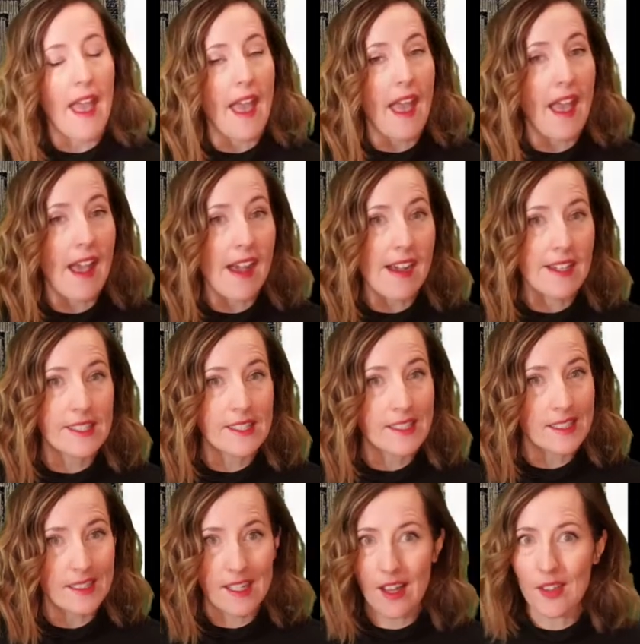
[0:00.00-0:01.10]

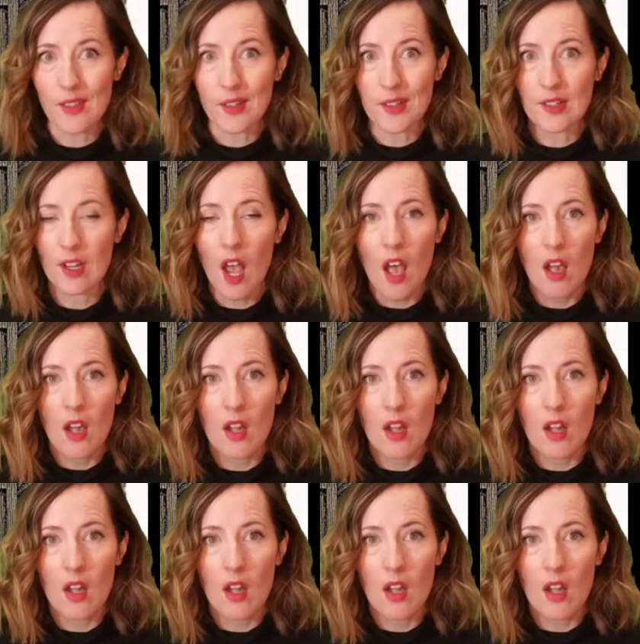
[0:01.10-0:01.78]
And another.